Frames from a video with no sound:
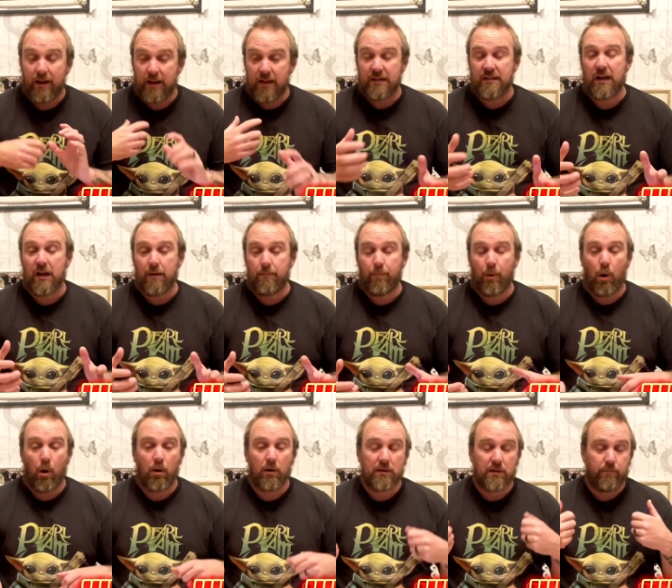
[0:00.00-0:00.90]
Easy out of the
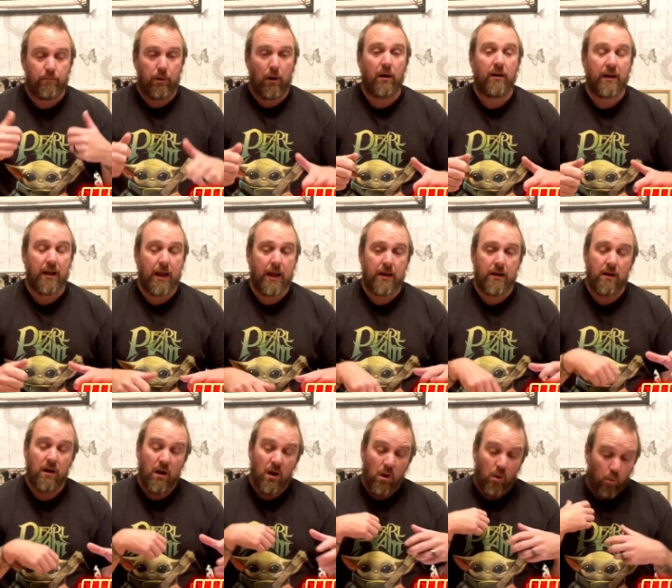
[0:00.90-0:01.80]
box, plug
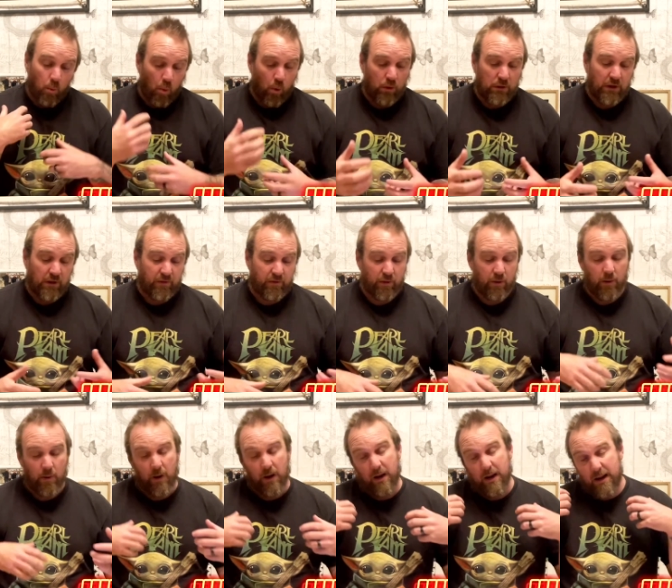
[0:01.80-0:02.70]
in, walk you
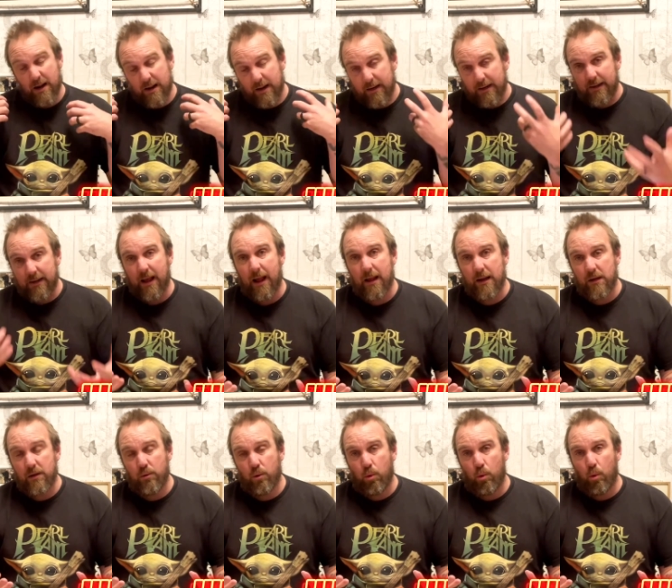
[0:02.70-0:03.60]
through it, get
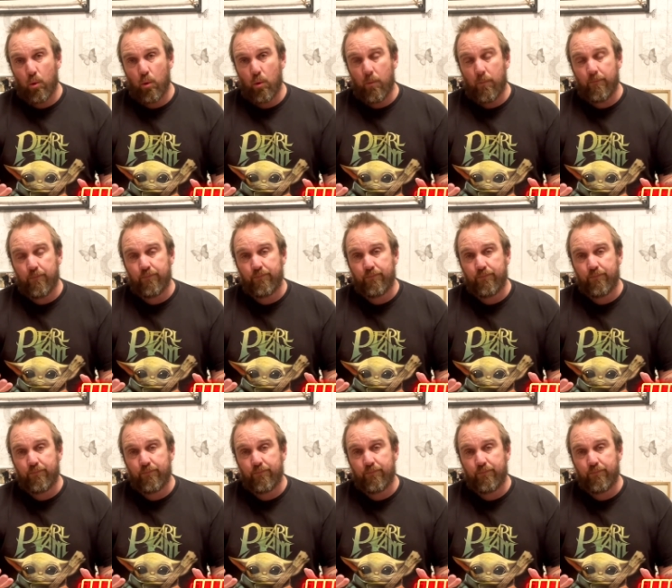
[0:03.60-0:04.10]
your